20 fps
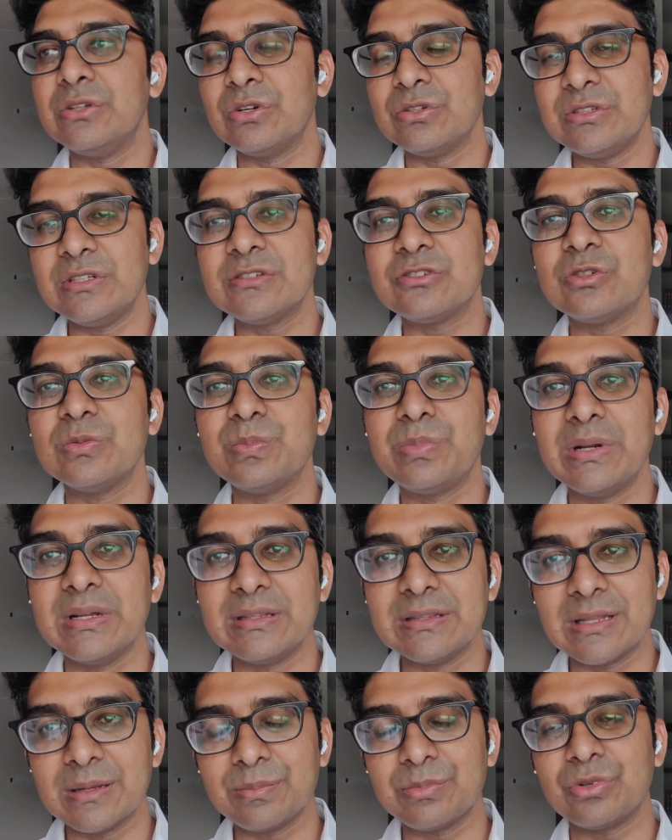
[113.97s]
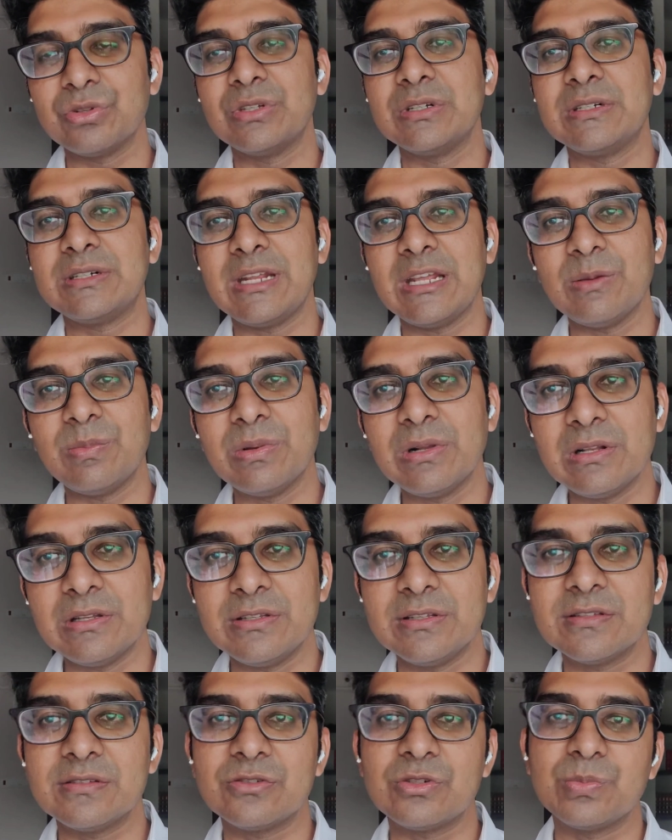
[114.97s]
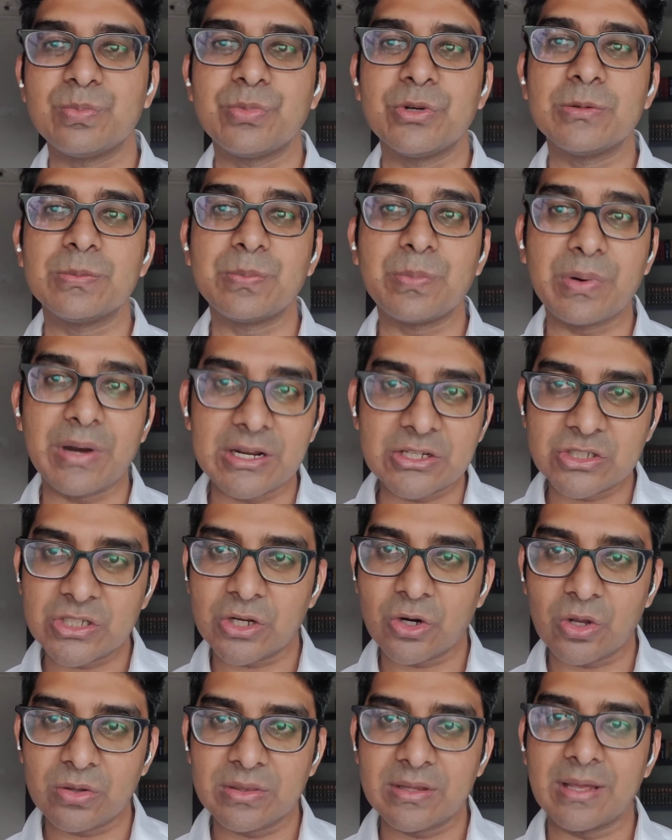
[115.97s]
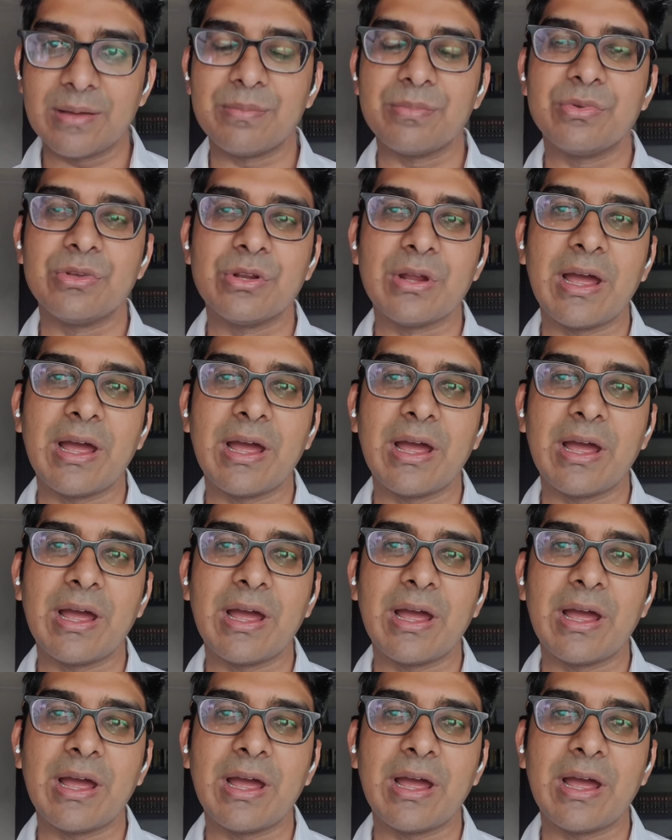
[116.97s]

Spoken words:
just to bring them to the table, just to put pressure on them,